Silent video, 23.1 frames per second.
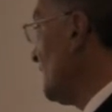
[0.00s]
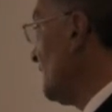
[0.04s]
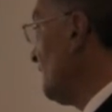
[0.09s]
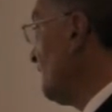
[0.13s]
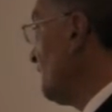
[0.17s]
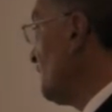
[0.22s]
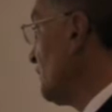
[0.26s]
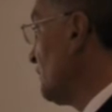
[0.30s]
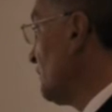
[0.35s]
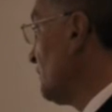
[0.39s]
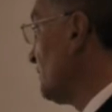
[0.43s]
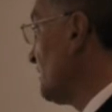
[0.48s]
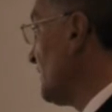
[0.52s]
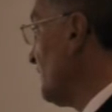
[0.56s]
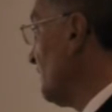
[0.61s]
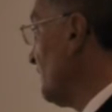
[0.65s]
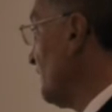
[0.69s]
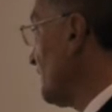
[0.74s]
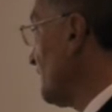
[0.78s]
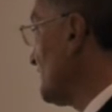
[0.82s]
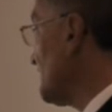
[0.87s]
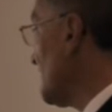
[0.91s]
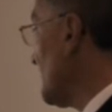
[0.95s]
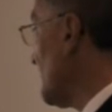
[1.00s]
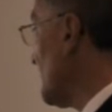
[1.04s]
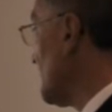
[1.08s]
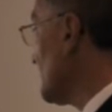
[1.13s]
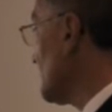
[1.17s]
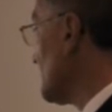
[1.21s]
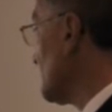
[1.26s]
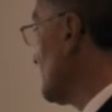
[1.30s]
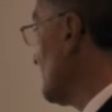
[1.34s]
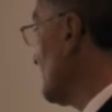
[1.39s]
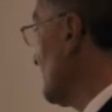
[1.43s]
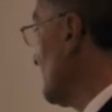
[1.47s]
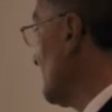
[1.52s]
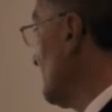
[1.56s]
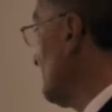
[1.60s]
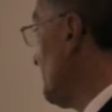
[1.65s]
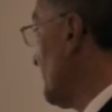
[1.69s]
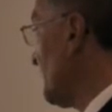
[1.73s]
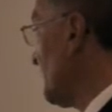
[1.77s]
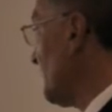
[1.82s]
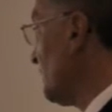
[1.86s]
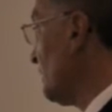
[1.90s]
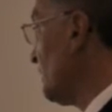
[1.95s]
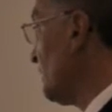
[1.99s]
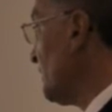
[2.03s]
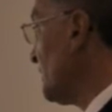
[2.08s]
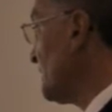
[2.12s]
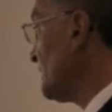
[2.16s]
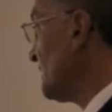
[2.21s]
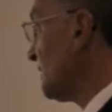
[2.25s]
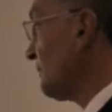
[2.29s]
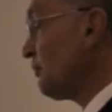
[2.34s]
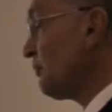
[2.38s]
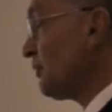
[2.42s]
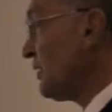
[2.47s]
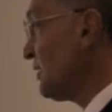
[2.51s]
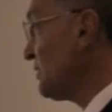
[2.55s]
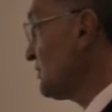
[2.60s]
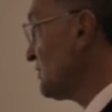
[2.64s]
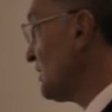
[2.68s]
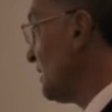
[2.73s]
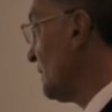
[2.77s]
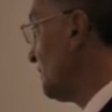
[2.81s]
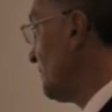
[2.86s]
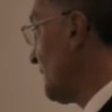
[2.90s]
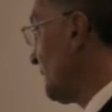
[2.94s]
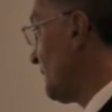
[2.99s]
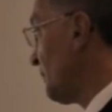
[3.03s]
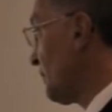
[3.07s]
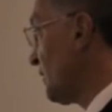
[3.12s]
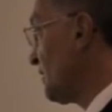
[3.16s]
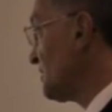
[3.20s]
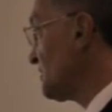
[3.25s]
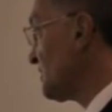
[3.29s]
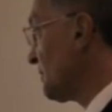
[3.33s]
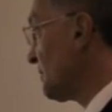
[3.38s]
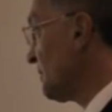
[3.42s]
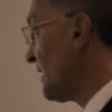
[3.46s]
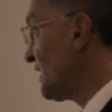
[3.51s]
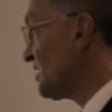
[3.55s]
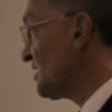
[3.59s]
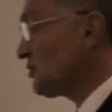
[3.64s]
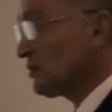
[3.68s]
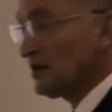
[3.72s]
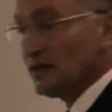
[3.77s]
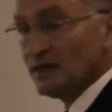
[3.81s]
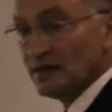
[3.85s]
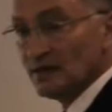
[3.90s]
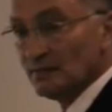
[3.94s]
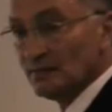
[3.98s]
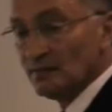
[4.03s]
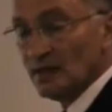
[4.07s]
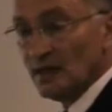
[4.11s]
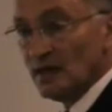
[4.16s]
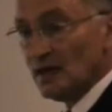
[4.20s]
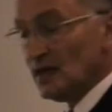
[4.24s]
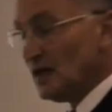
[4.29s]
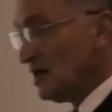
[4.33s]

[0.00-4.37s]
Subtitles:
if you're given a task about writing about project management